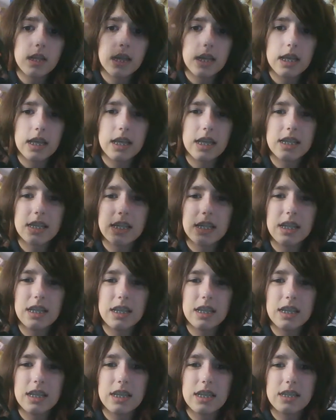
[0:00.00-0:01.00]
And
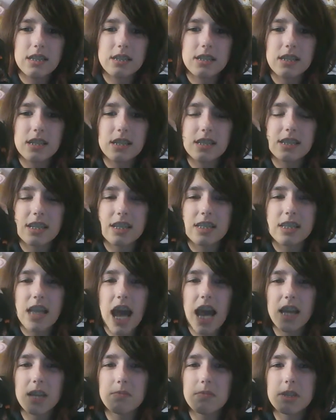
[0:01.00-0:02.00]
his
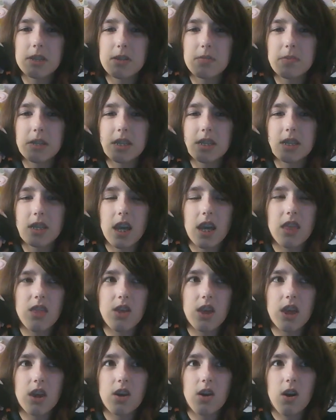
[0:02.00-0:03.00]
exact measurements, I
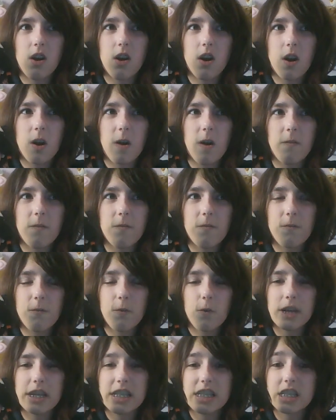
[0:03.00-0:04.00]
think, are
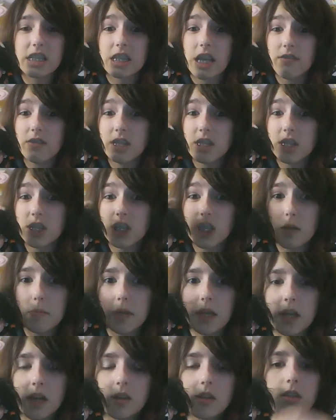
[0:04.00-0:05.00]
47
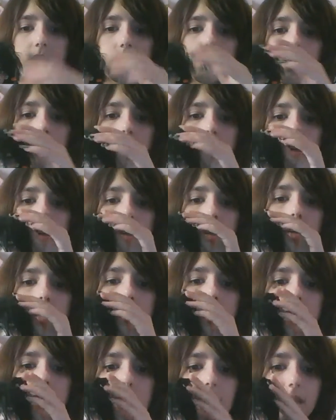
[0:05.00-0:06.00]
centimeters.
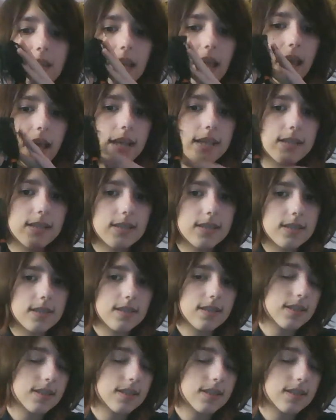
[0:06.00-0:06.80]
So yes.